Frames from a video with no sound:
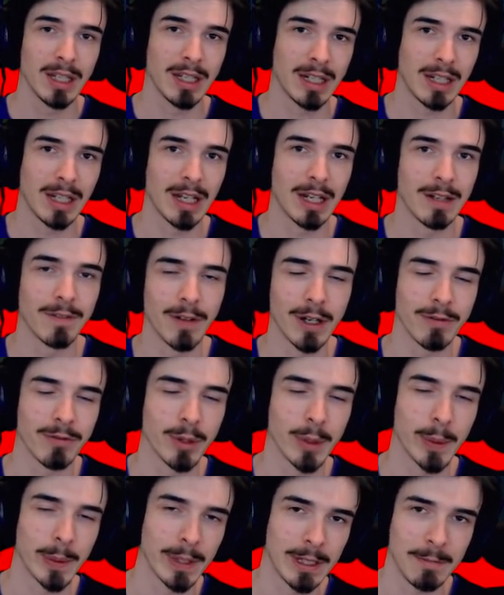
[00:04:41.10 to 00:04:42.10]
get it very
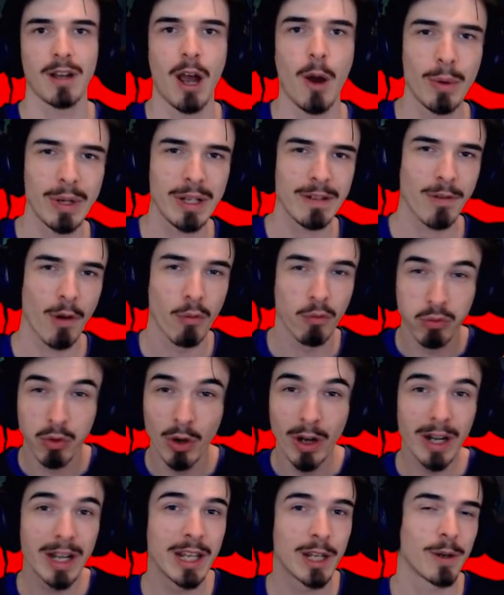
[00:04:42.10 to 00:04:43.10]
frequently. I want to give a
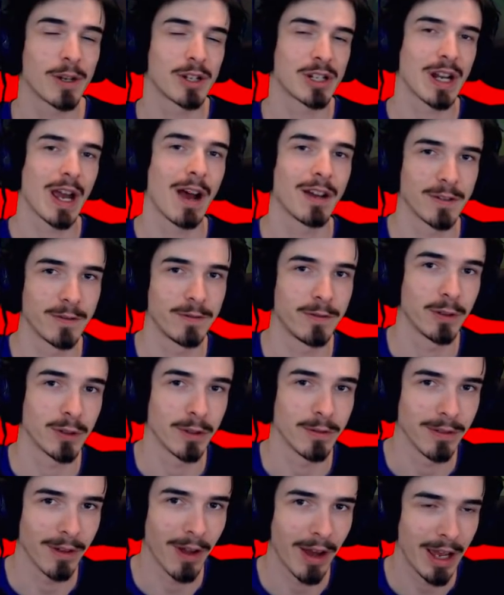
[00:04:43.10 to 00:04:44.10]
really quick shout out to Font
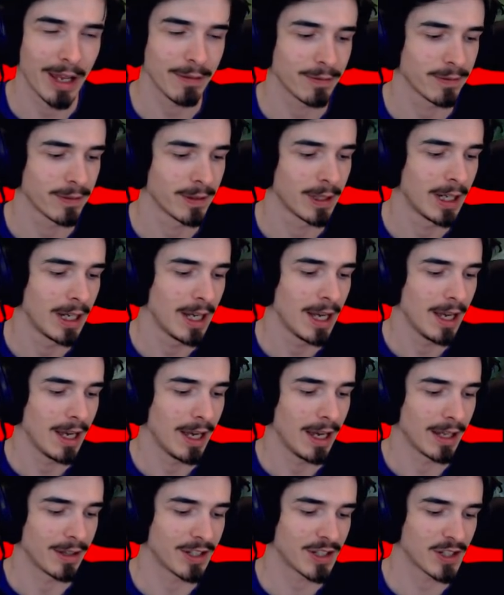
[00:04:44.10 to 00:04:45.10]
of Life.
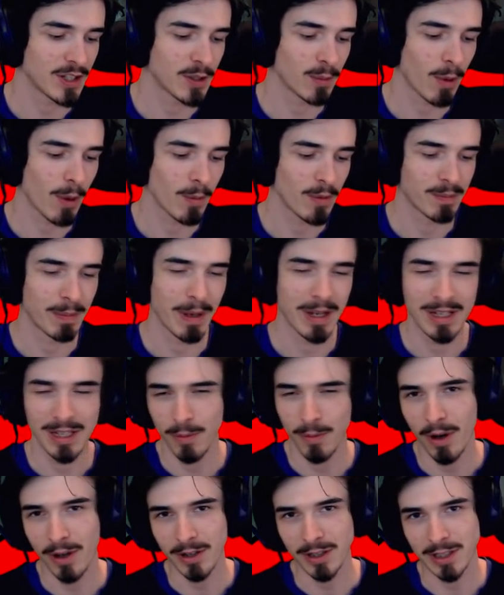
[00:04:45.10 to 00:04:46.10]
This is the one which basically
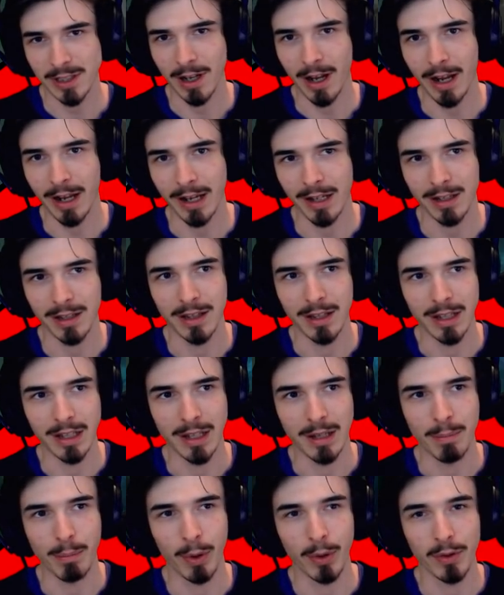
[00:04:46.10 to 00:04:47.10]
works like
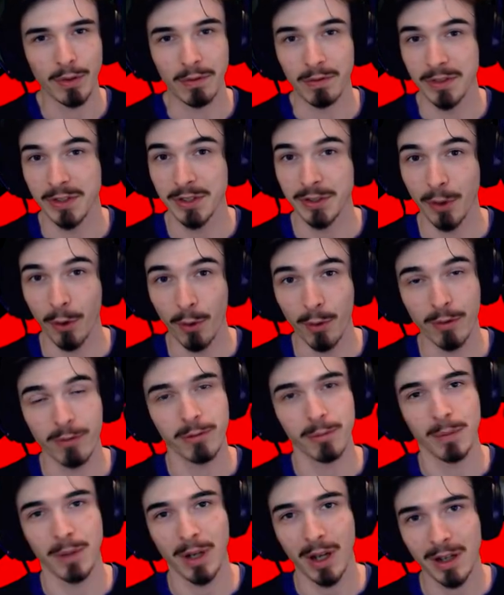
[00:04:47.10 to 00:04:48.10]
the Bond of Stone
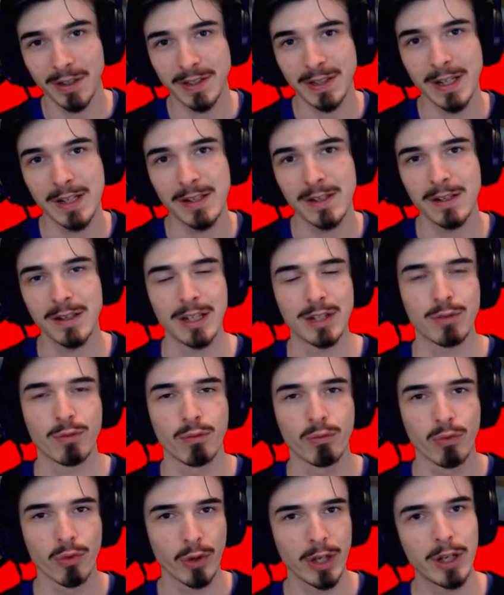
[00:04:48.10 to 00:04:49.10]
from last season. It's
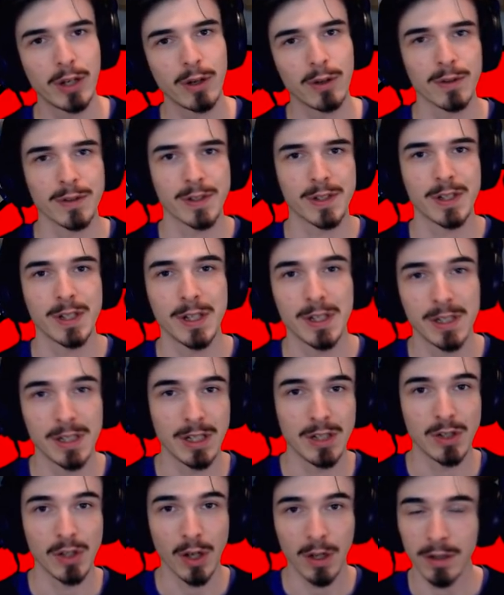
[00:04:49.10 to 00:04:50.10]
really good on
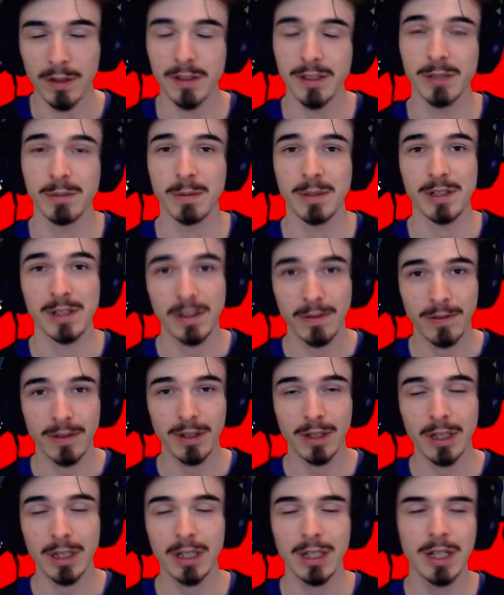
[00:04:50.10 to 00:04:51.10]
CC junglers
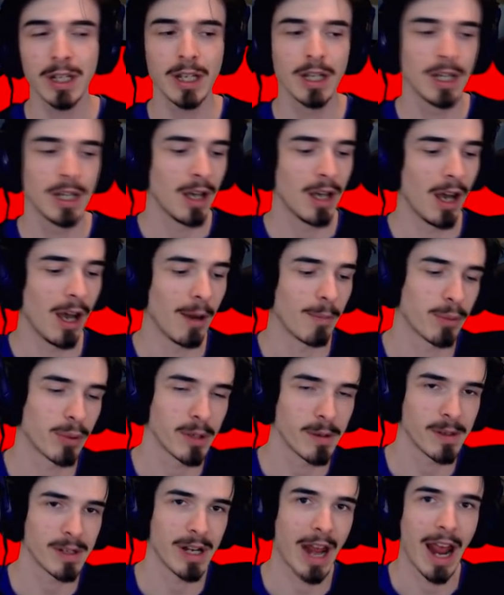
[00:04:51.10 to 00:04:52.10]
specifically.
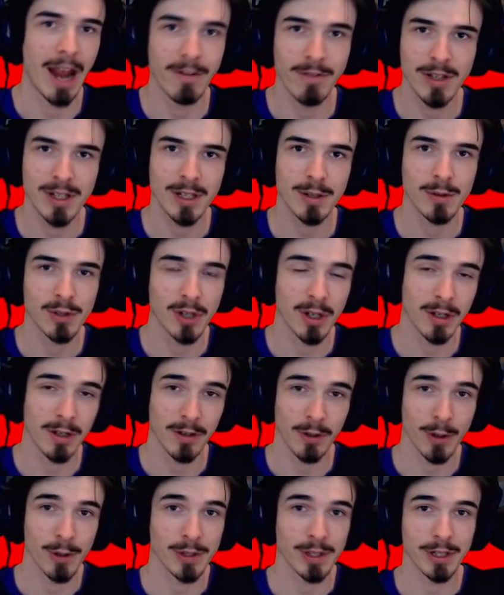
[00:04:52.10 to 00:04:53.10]
Pretty much every single jungle
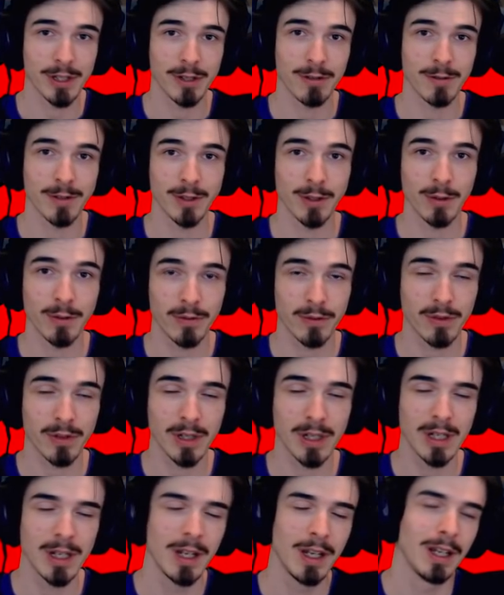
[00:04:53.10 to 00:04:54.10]
that goes into the resolve
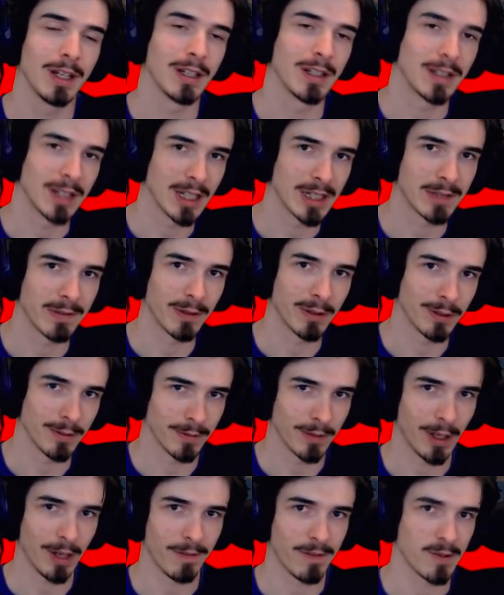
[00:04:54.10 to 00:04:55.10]
tree gets Font
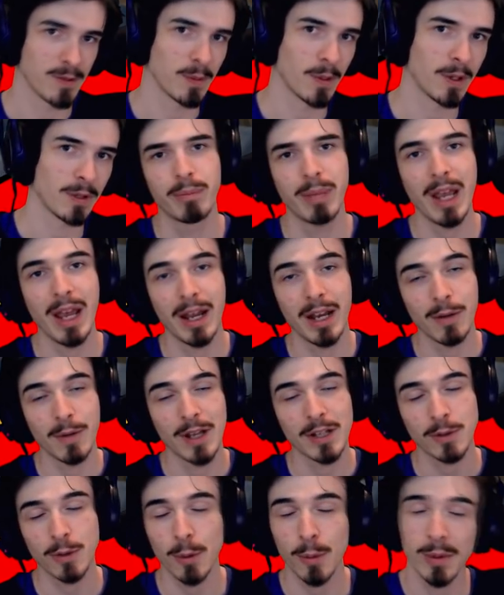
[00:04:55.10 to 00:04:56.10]
of Life as well. But yeah, anyway,
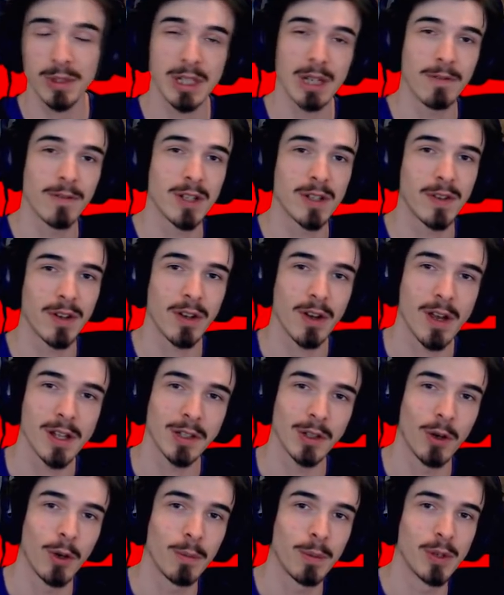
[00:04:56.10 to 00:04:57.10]
that's what I want to say for this video,
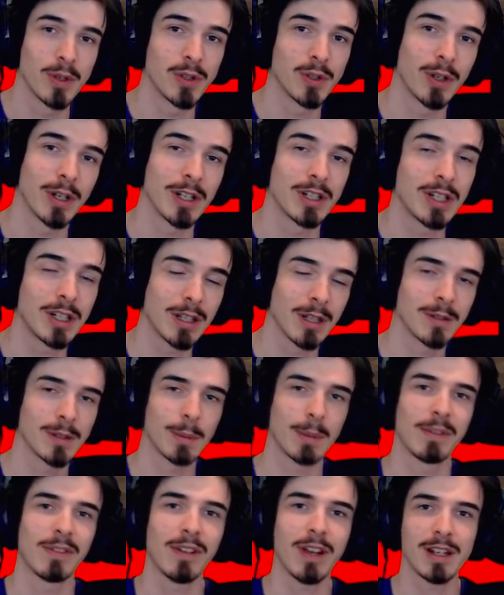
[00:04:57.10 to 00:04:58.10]
guys. I hope you enjoyed it. Cheek thumbs
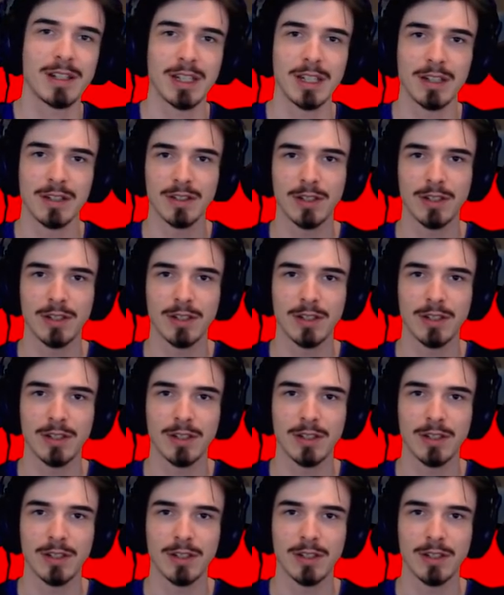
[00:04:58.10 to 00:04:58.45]
up if you liked it. You can